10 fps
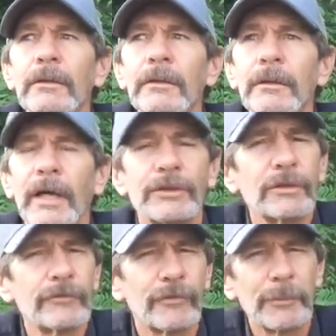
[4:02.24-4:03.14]
I do
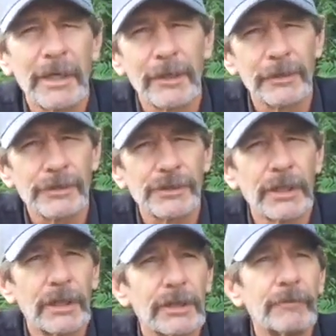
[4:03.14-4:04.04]
it for my
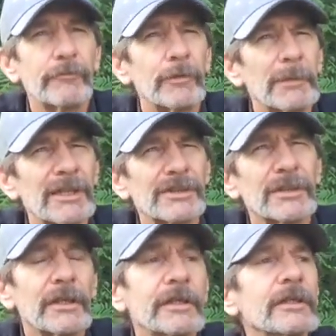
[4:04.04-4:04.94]
understanding, for my study.